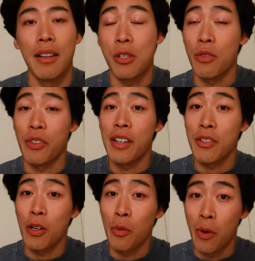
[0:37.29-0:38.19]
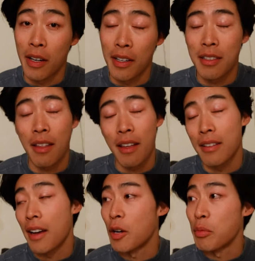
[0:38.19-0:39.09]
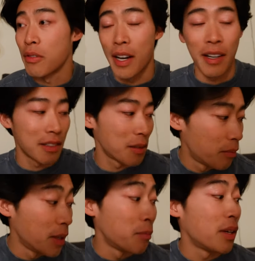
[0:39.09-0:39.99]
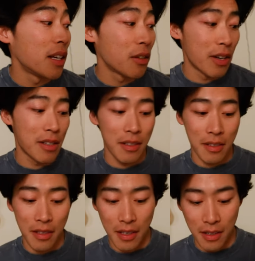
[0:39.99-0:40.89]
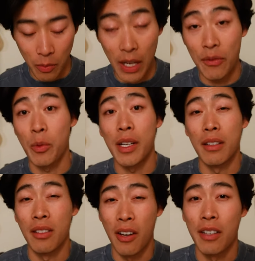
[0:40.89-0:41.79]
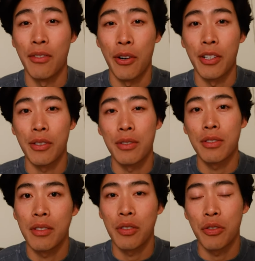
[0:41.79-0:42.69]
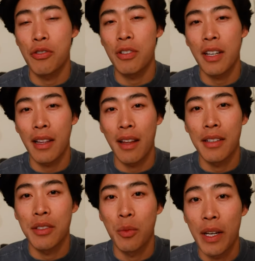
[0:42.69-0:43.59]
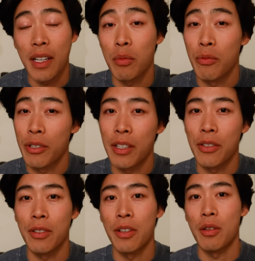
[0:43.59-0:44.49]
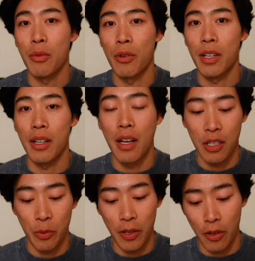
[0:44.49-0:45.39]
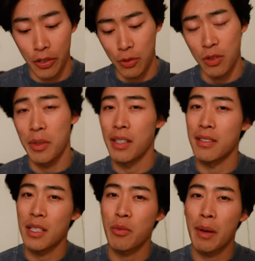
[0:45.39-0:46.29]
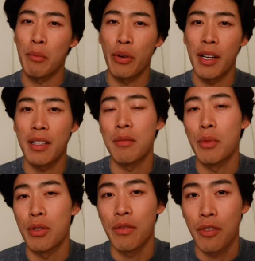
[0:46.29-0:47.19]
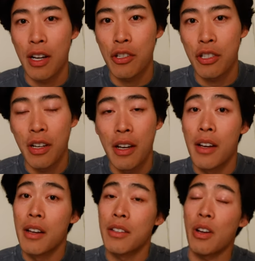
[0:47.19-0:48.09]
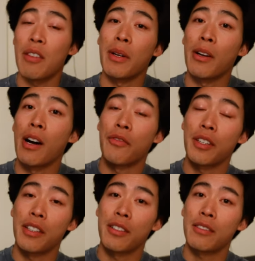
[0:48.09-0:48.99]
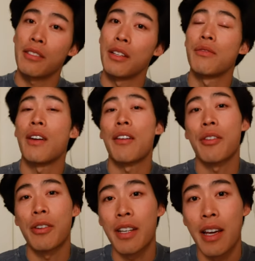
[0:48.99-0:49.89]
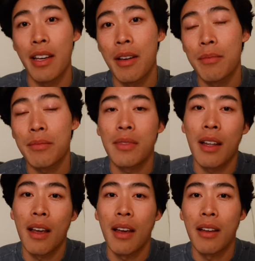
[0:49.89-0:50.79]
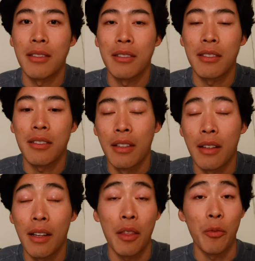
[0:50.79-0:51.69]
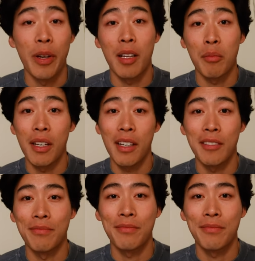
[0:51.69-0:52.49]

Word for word: So if you guys all want it, then I'll provide it. But being in residency, we have to read a lot of articles. So usually I like to wake up really early in the morning to read articles because that's when my brain is the most fresh. So I have my coffee here. It's 5:30 a.m. and let the reading begin.